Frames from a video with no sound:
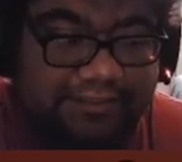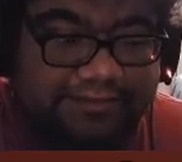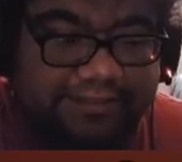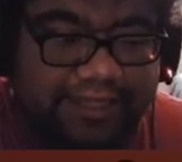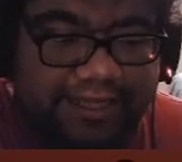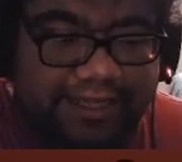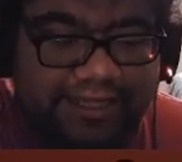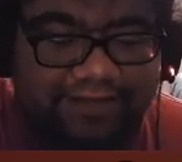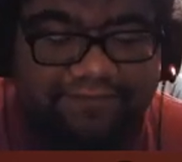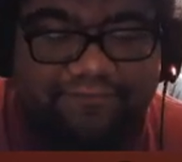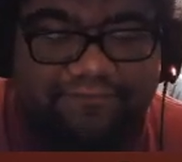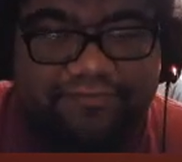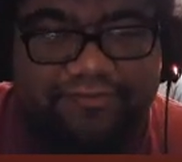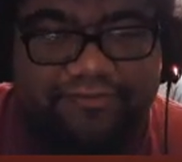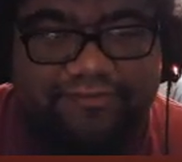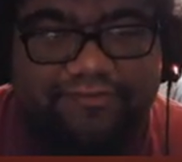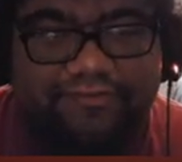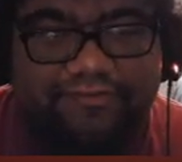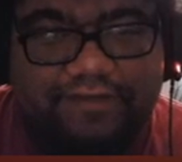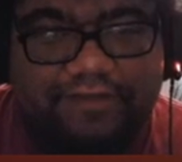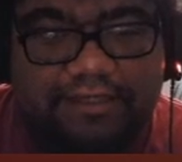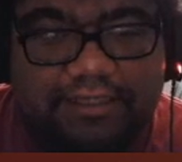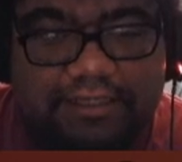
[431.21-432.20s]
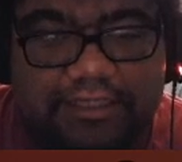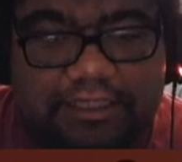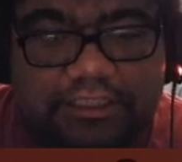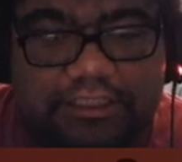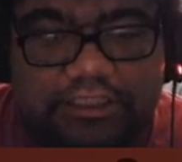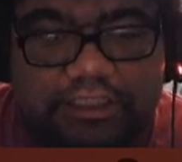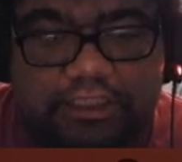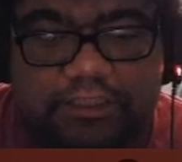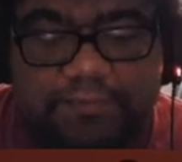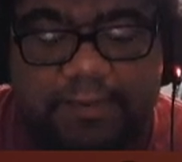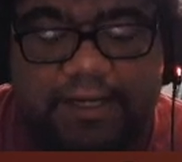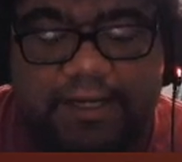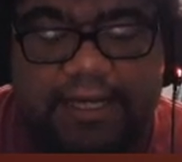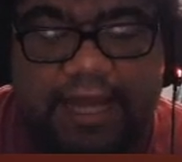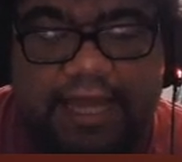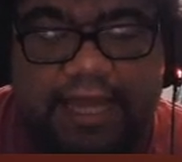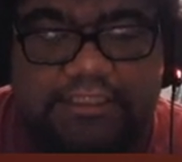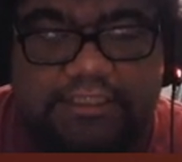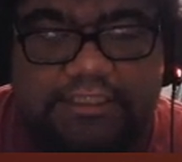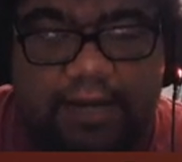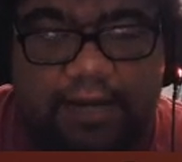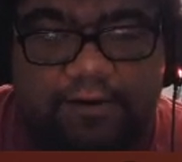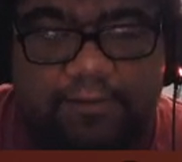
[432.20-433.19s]
Like, see, because she's been
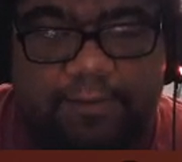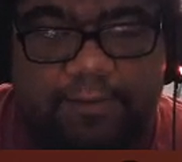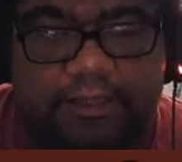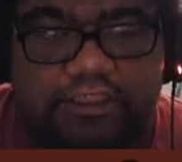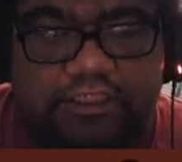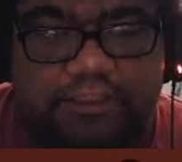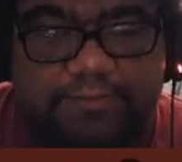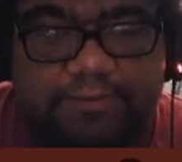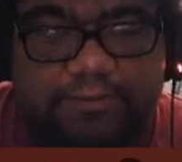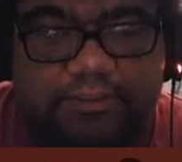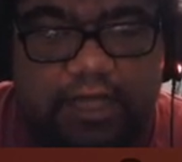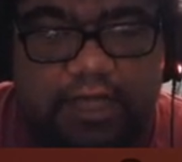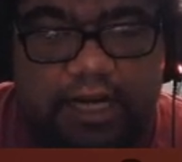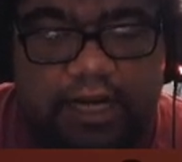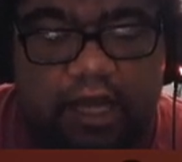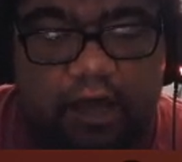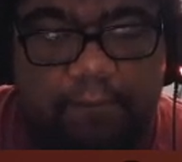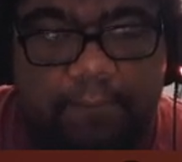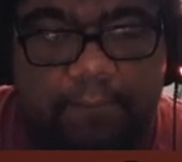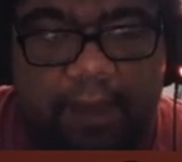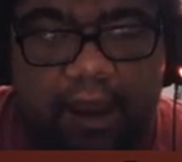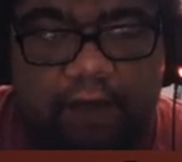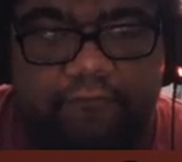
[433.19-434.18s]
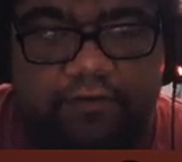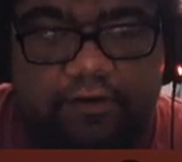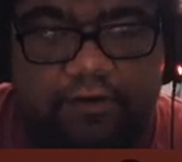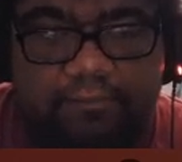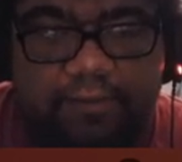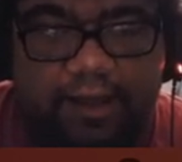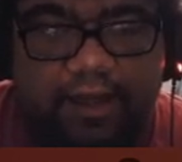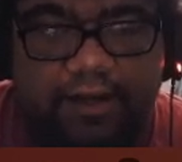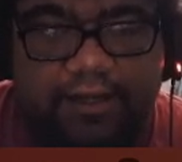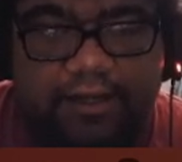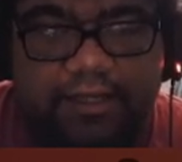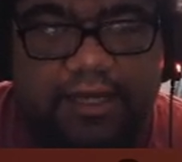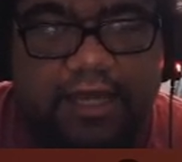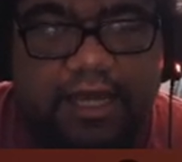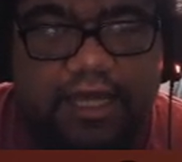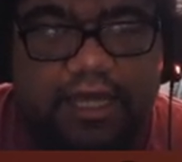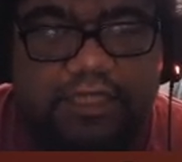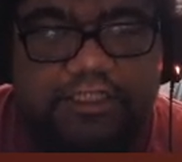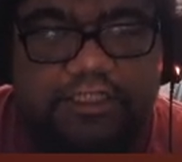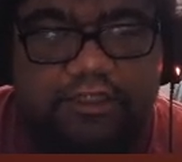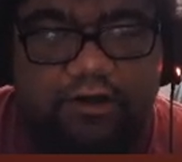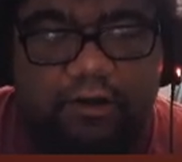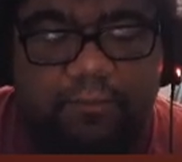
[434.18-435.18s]
nice to everybody. She's been trying to help everybody.
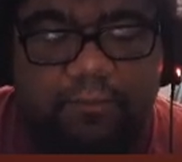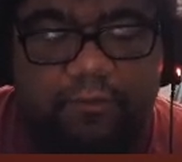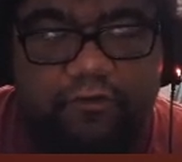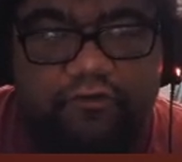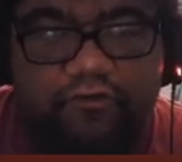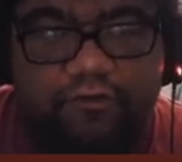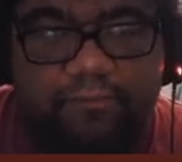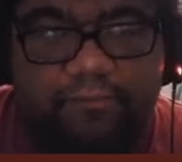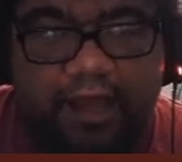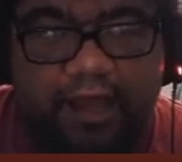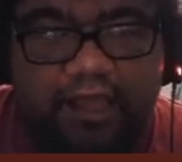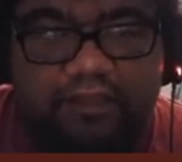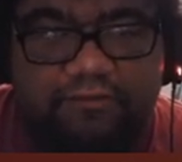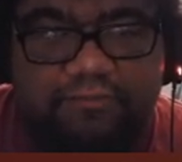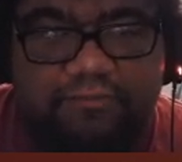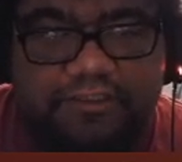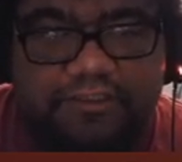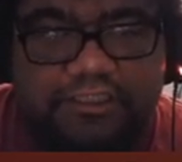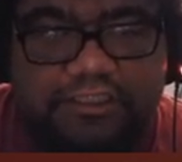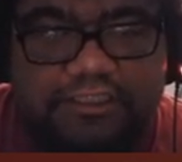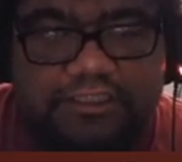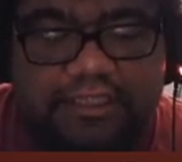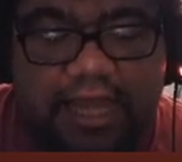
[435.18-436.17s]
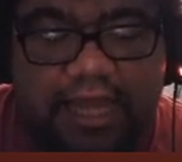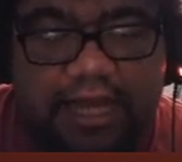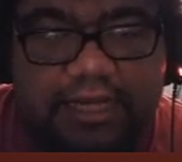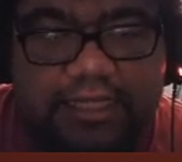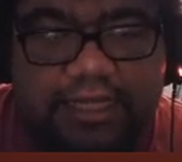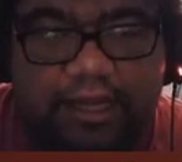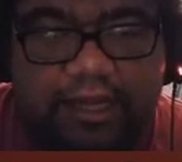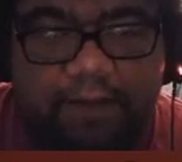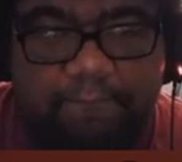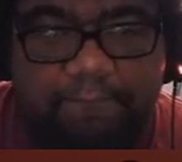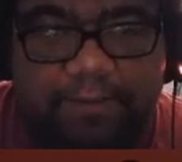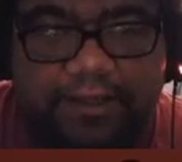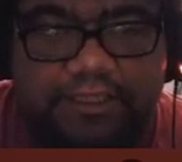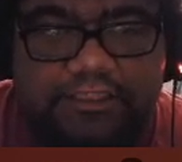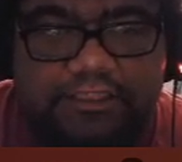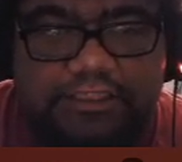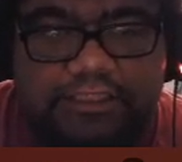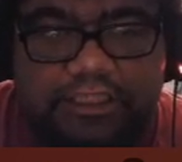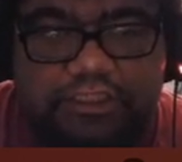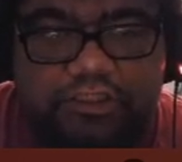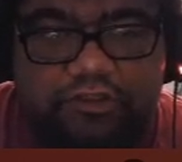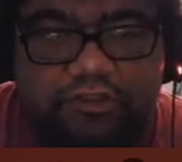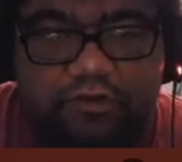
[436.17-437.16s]
She almost reminds me, she's kind of like a big
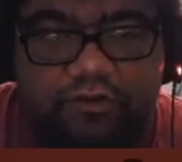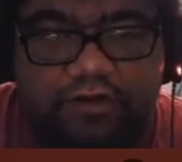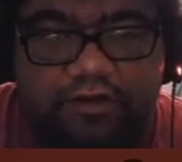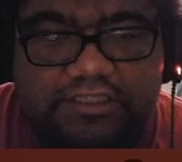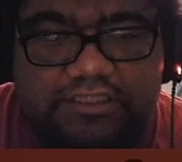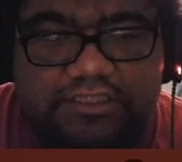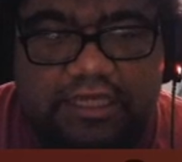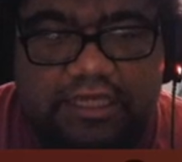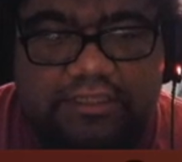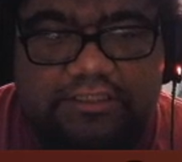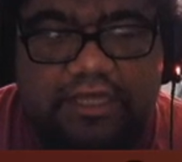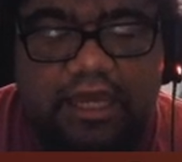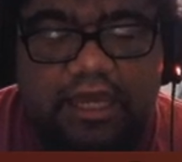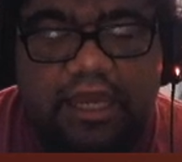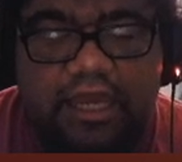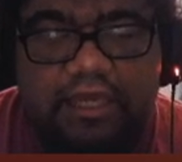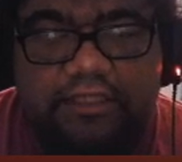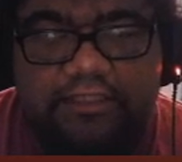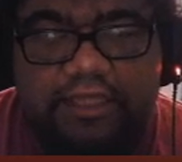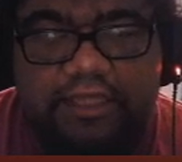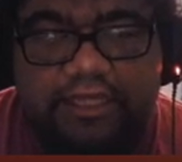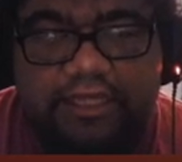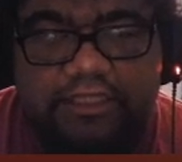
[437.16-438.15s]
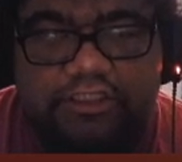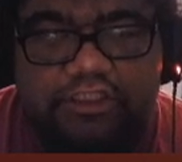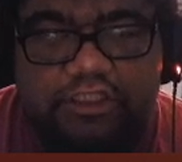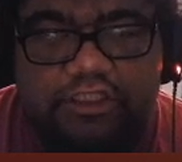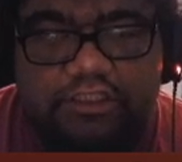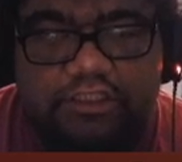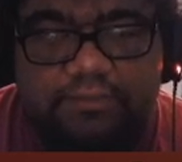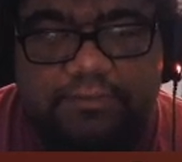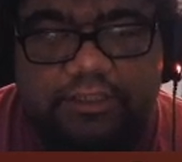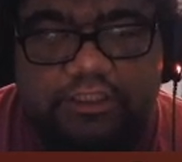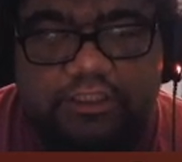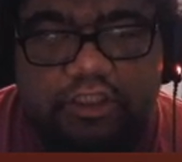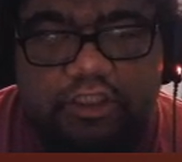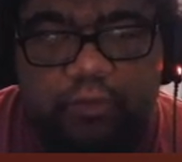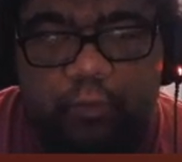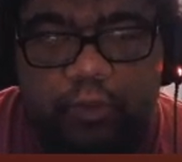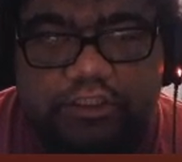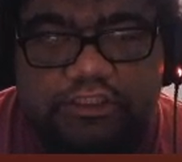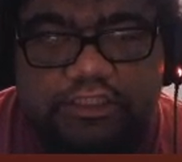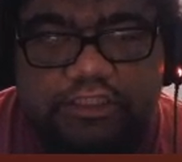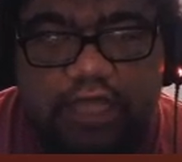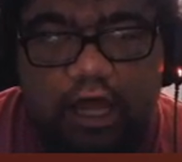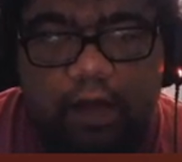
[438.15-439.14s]
sister in a sense. Like, she seems like she
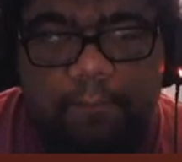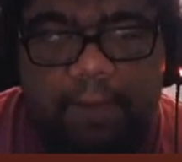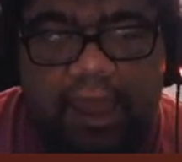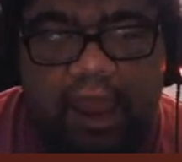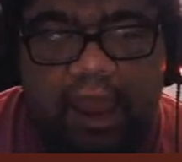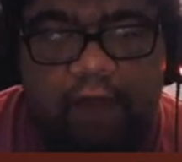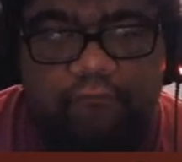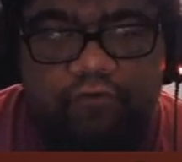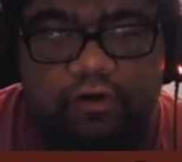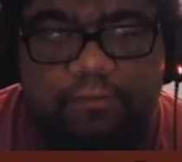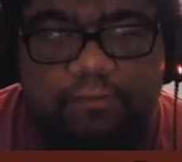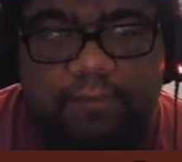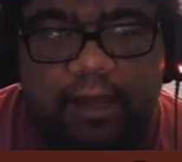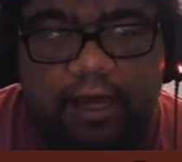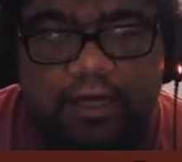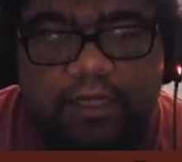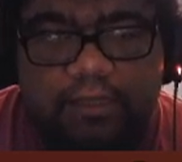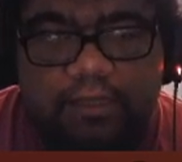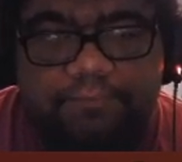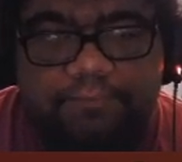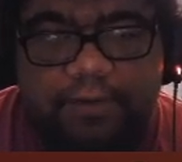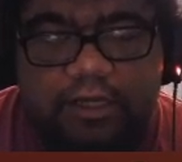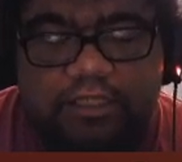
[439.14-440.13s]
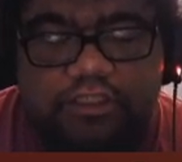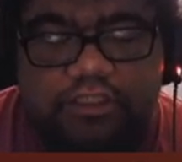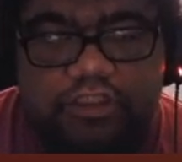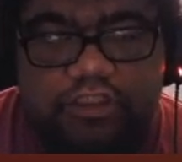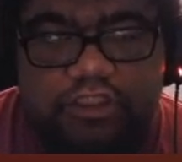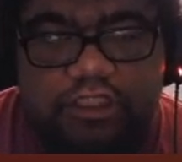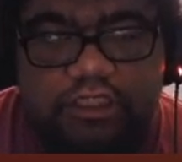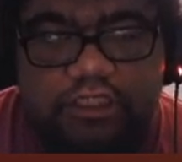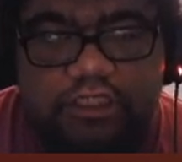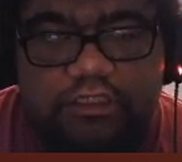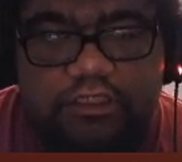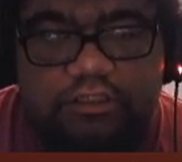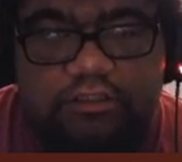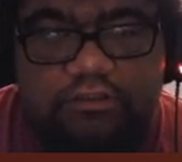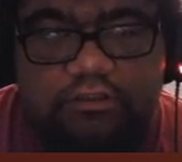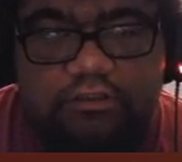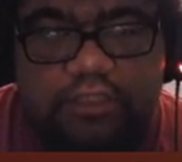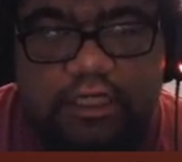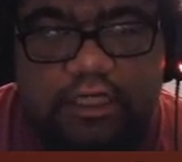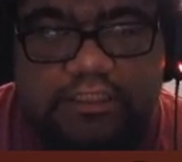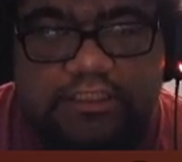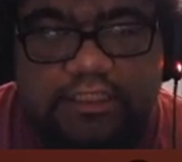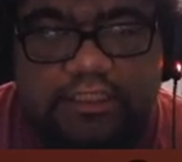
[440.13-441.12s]
wants to help everybody, but she
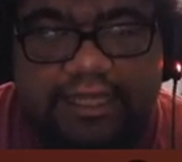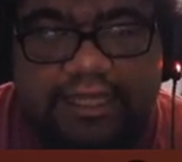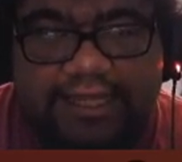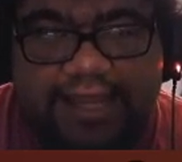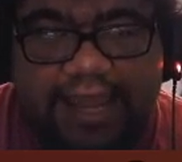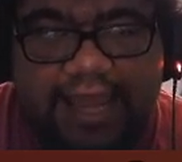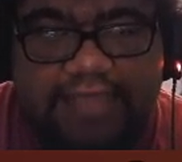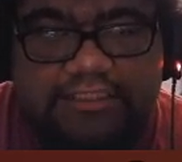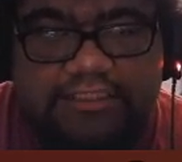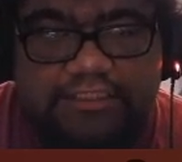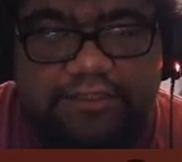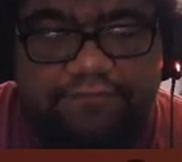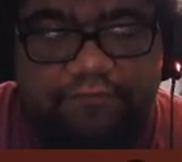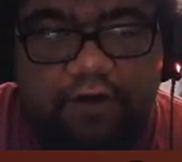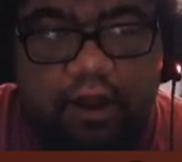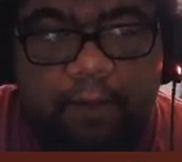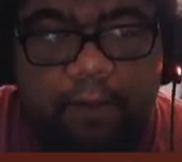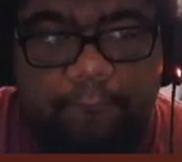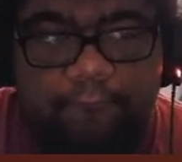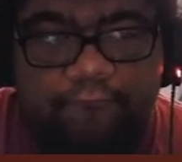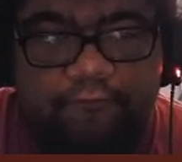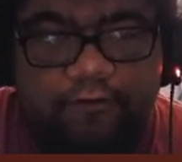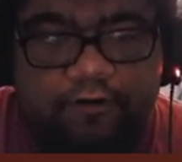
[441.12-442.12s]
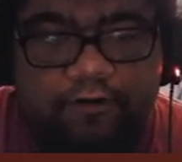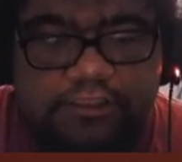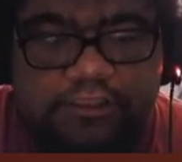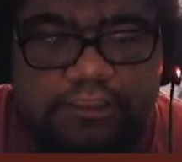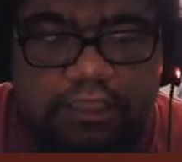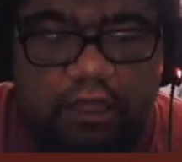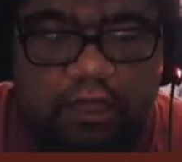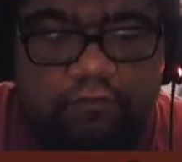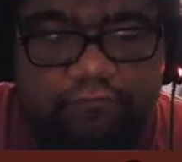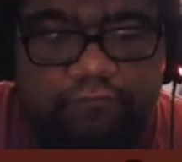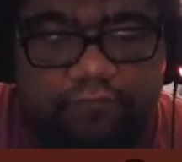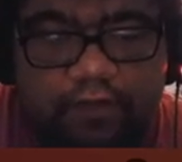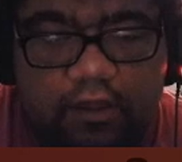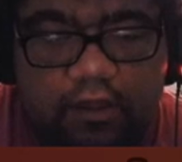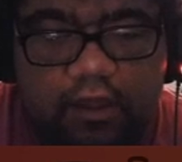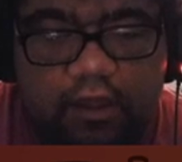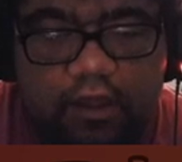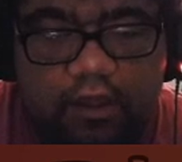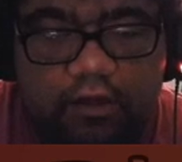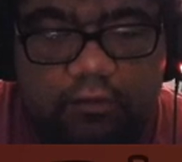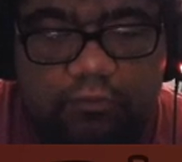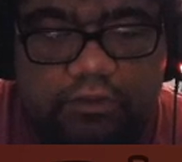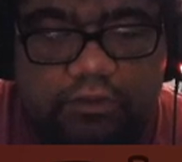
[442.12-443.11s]
doesn't like asking for help for herself.
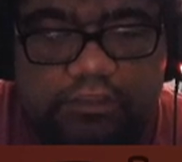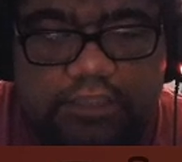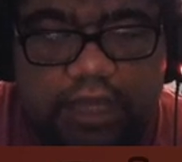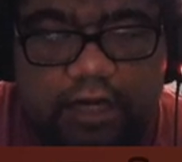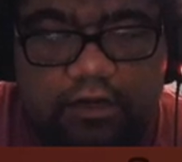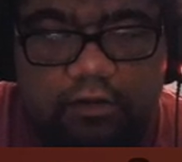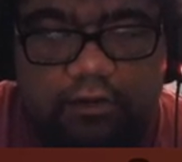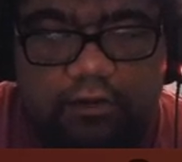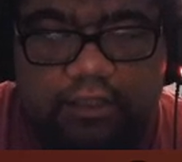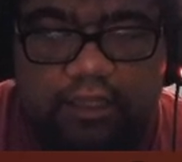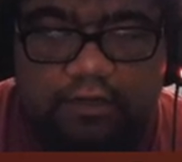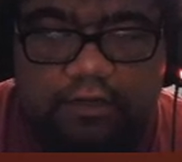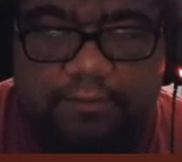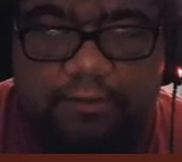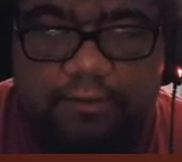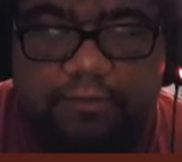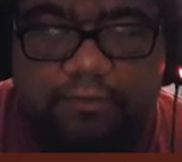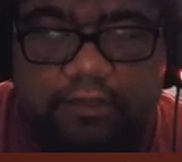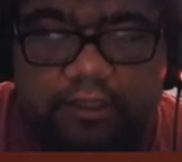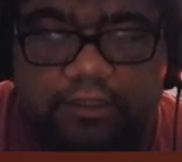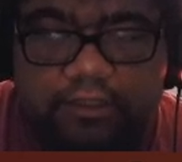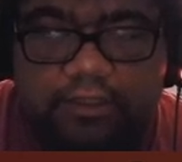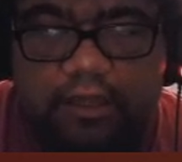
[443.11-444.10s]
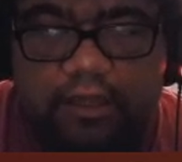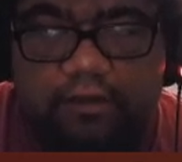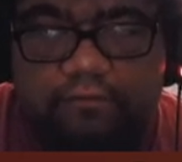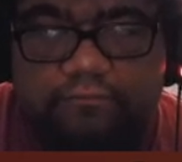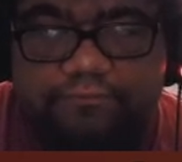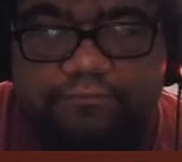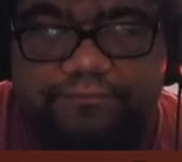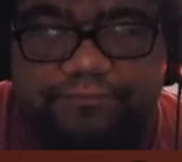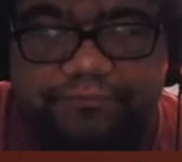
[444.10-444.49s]
Which, I know a lot of people like that.